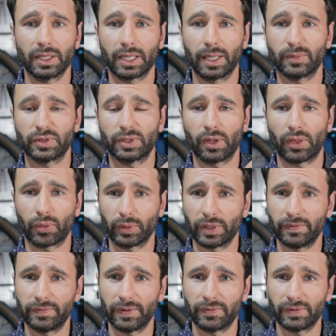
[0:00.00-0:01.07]
It comes in a
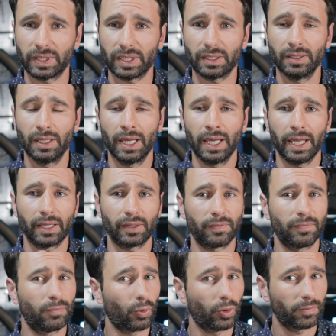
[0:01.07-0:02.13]
350 and a
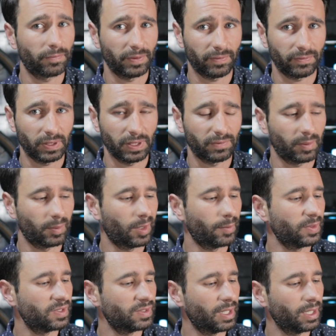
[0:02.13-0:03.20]
450, if I'm not
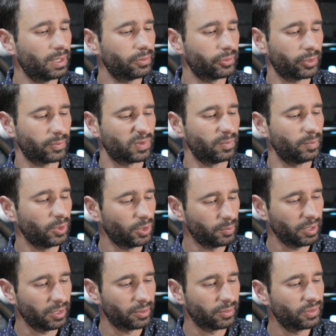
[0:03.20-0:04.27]
mistaken, in terms of
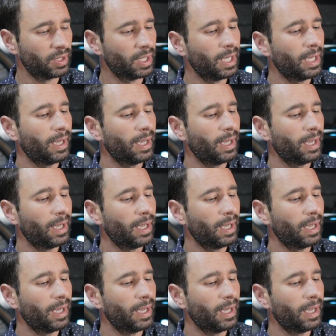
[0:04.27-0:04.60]
millimeters,